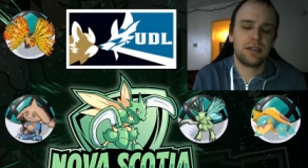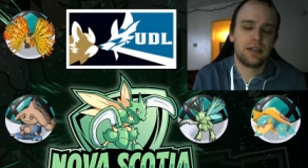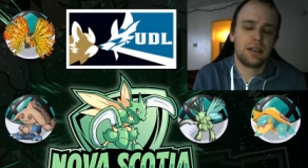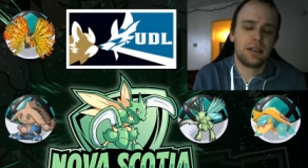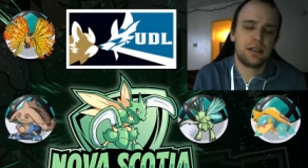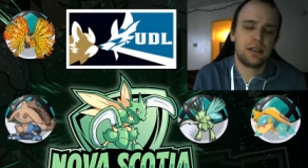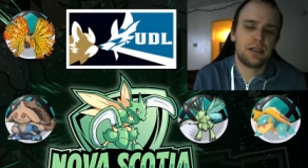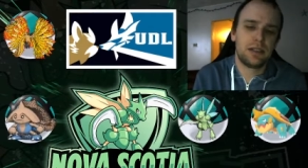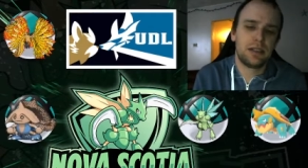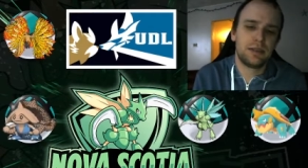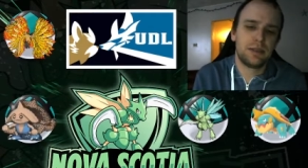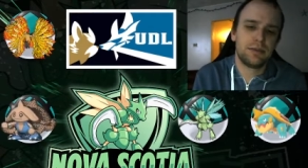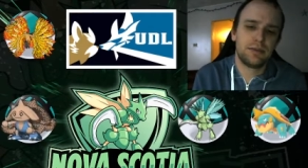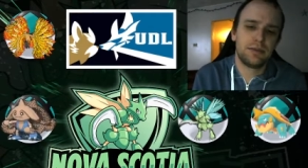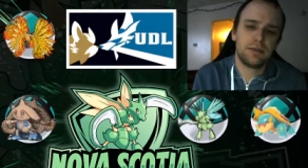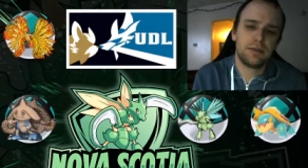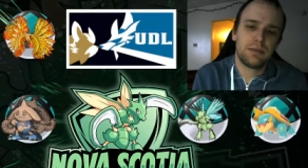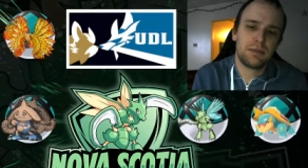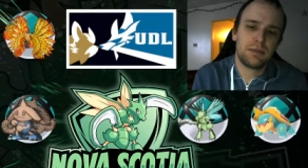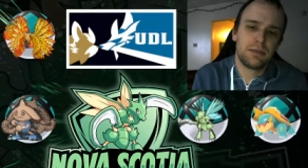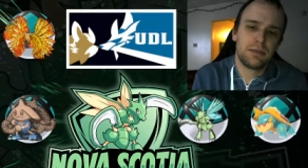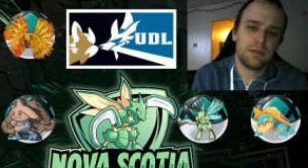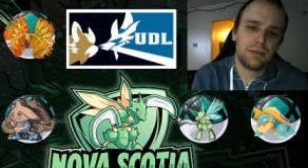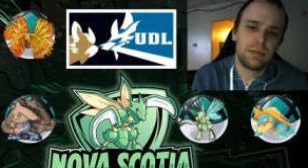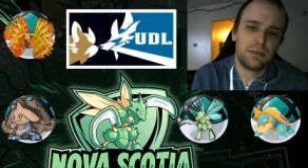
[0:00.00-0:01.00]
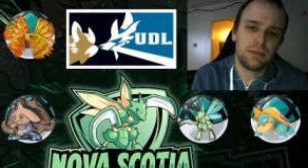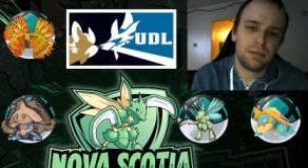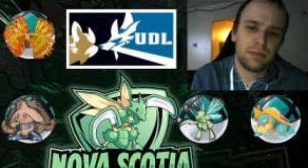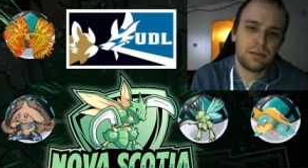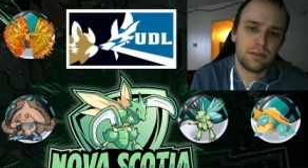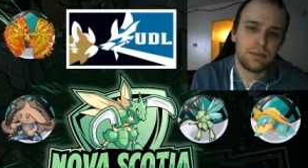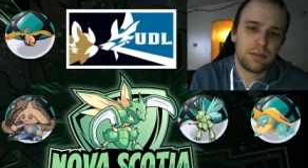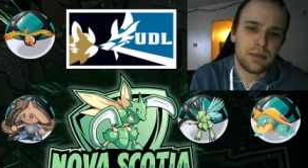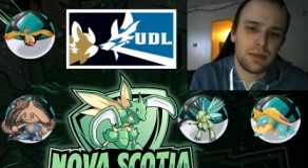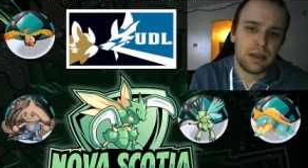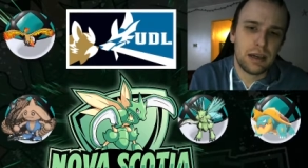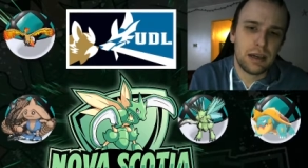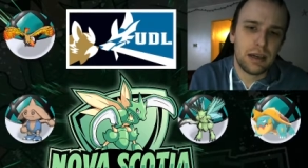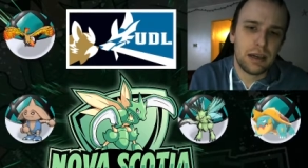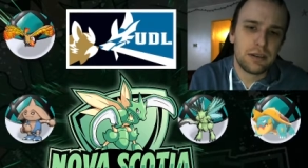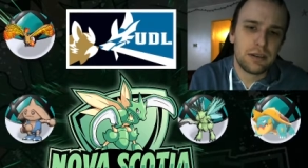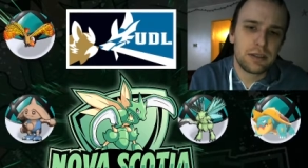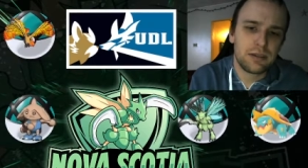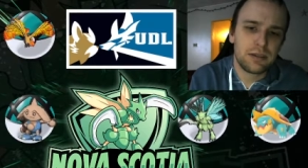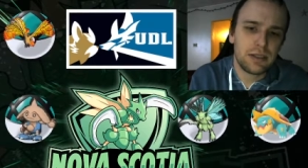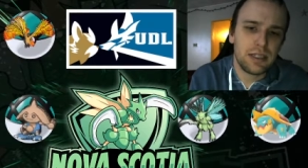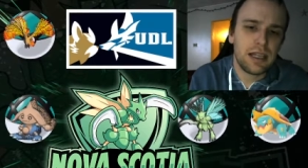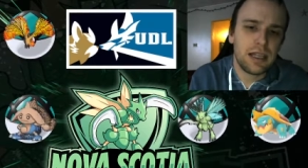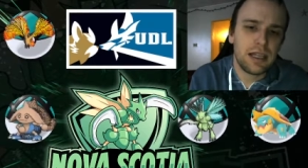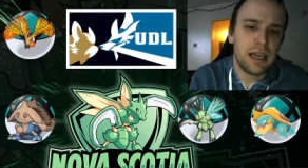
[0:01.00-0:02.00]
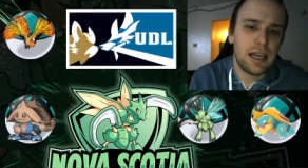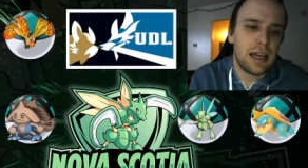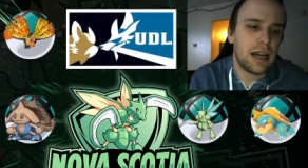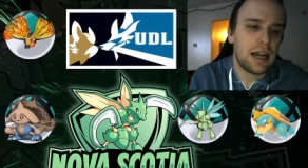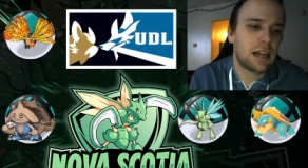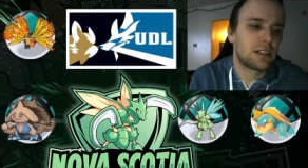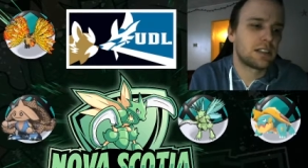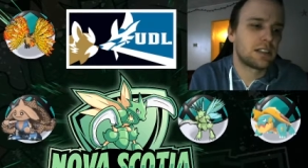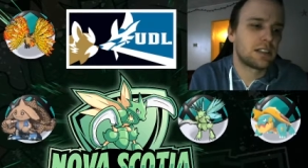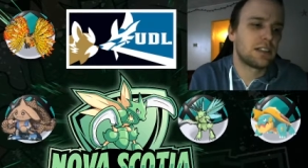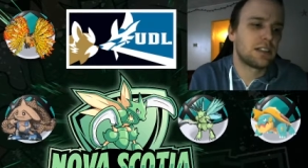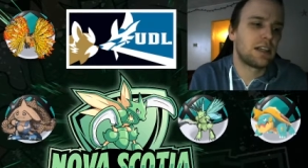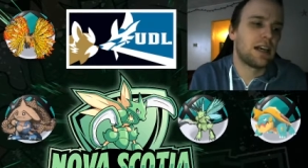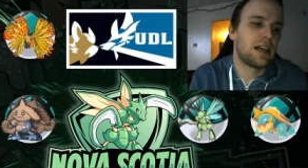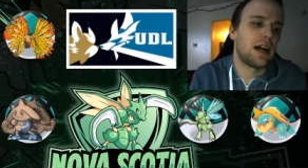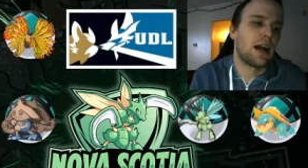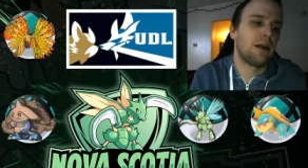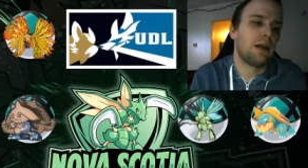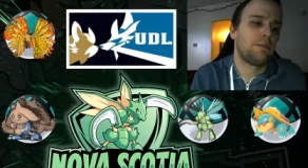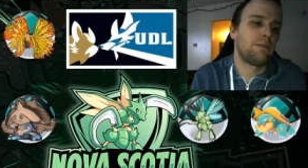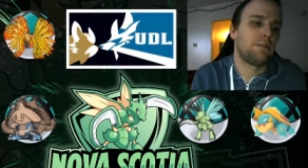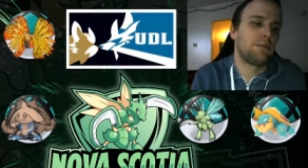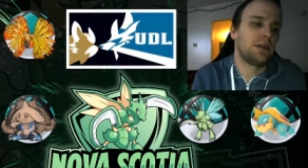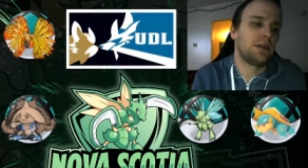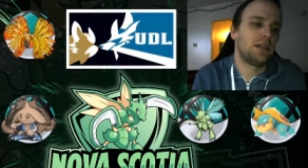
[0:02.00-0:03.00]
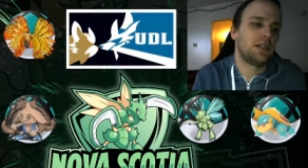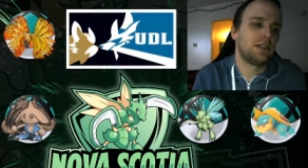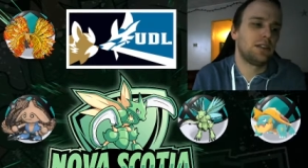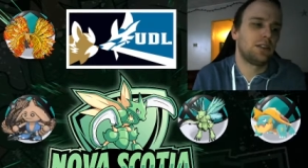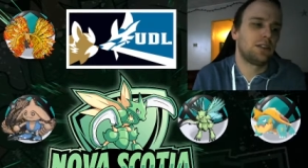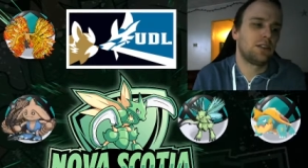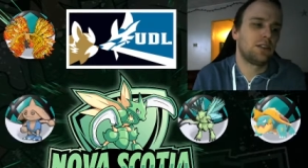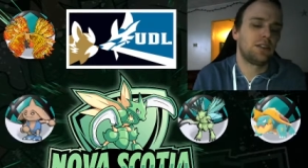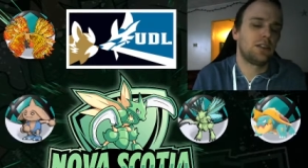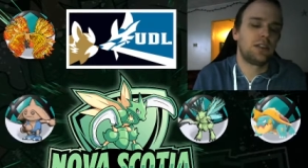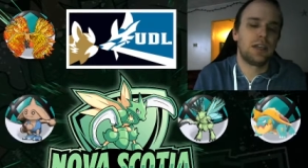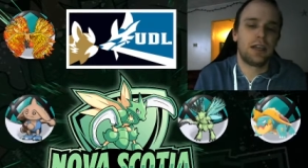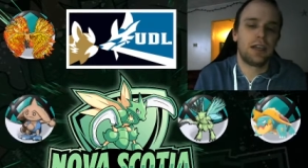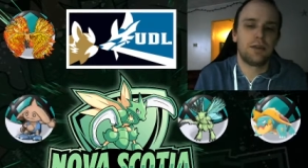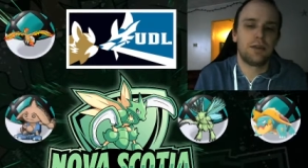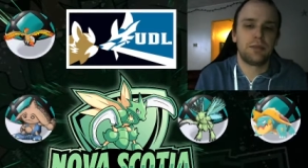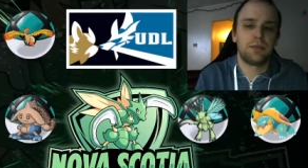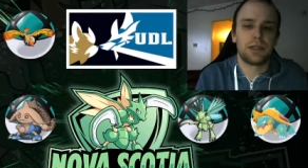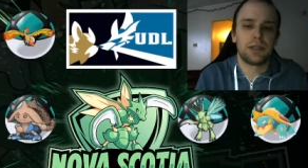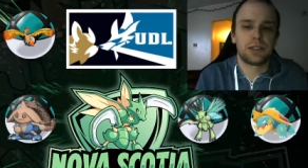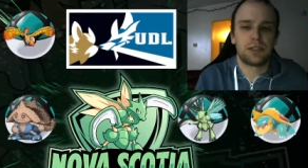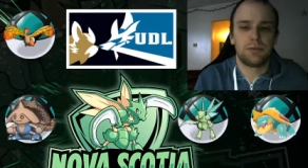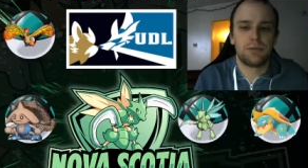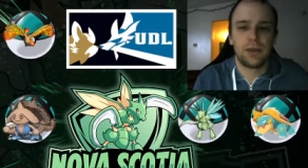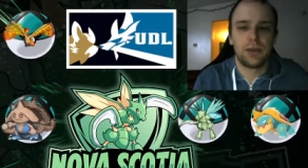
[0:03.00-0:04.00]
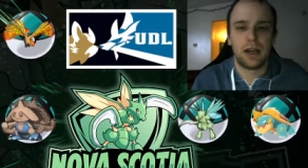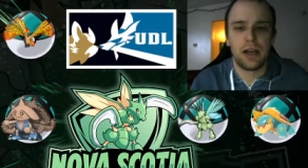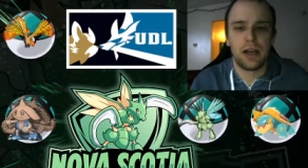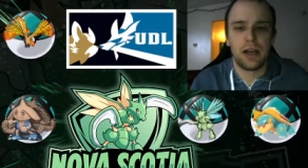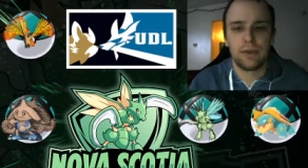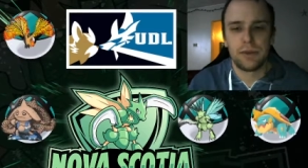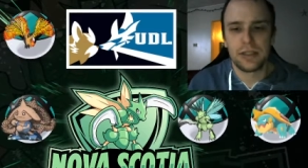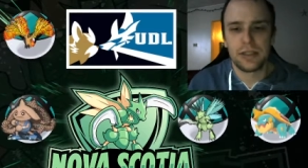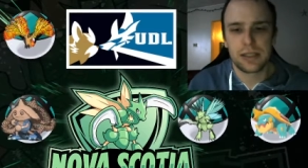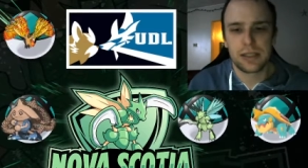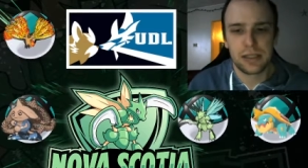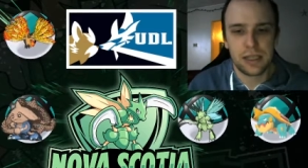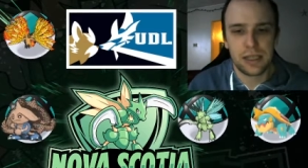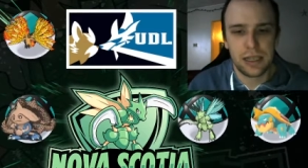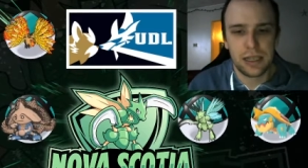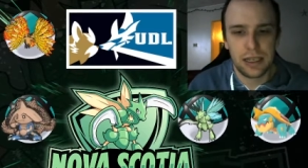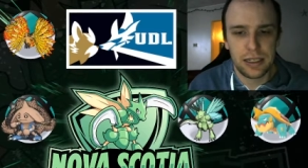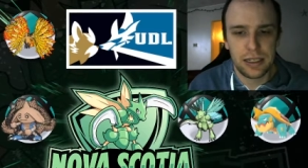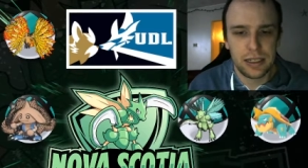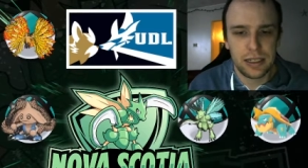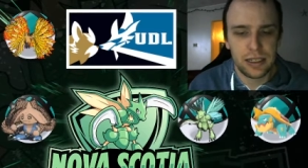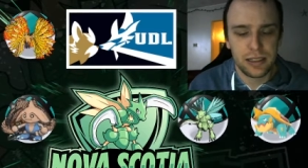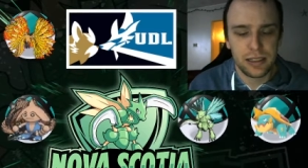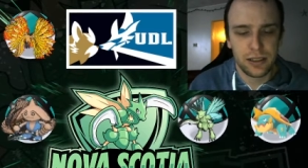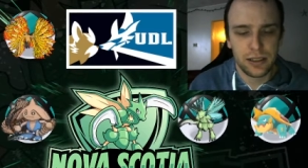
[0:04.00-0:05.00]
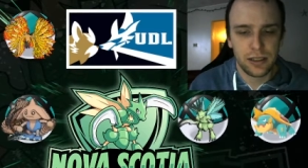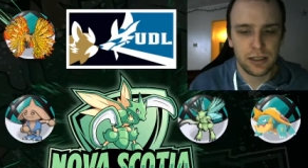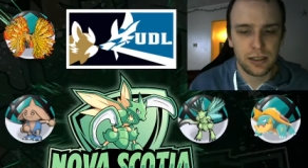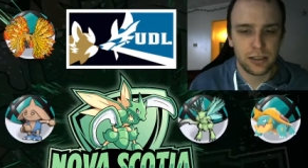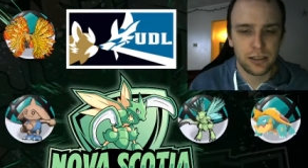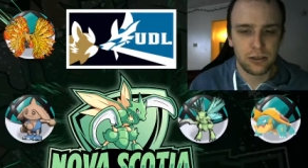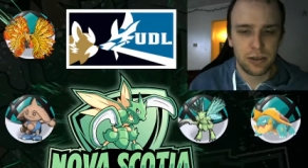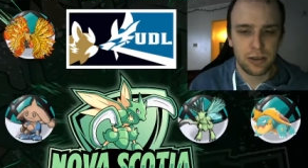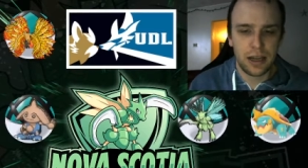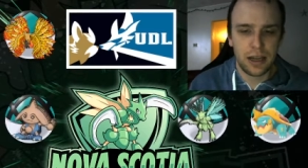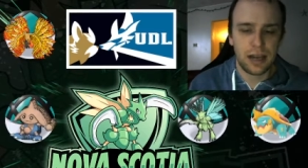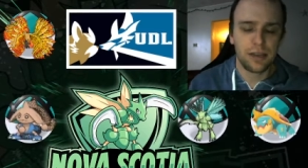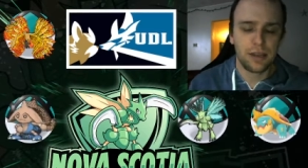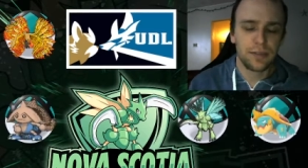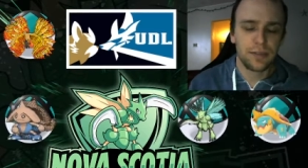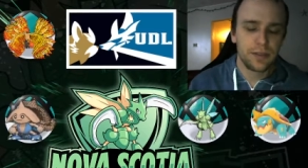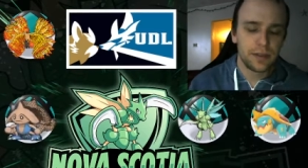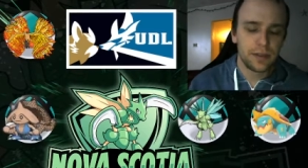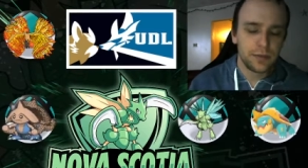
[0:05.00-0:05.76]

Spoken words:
I was really actually happy to get Mr. Mime this late into the draft,